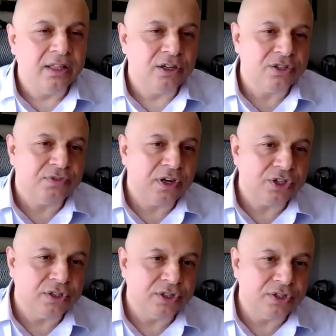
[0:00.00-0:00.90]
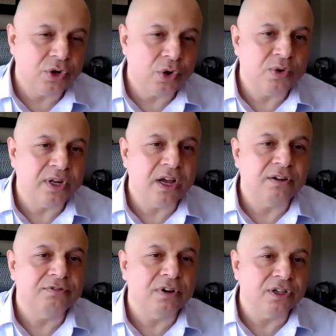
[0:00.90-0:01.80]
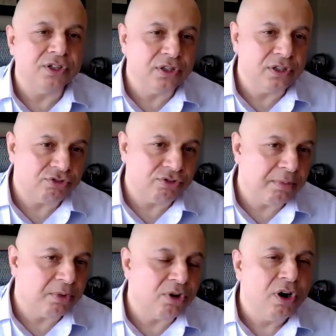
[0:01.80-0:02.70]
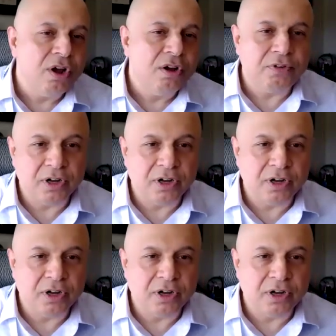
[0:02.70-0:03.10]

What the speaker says: There's functional dystonia, functional tremor,